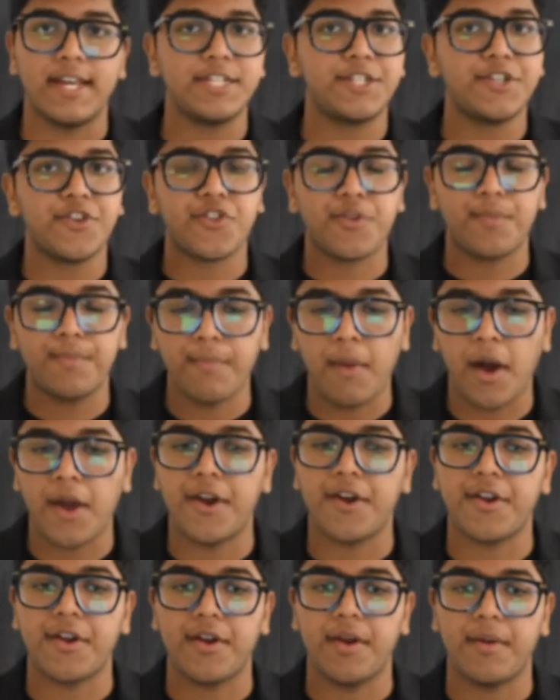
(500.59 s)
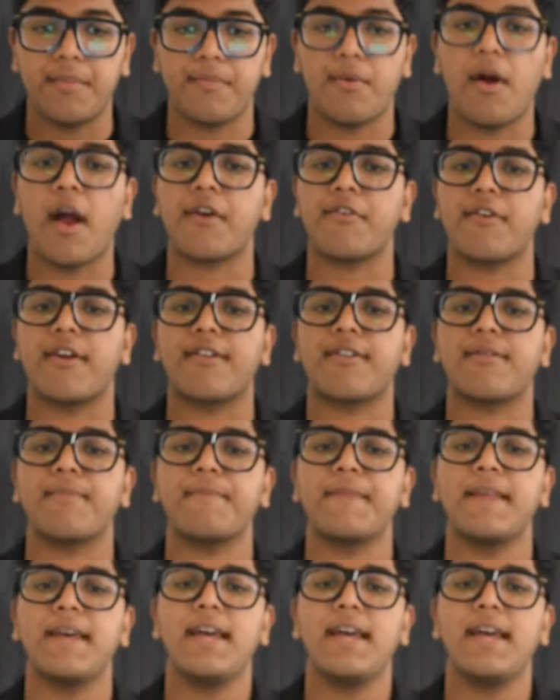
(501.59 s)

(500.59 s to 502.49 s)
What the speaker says: It's just monetary progress.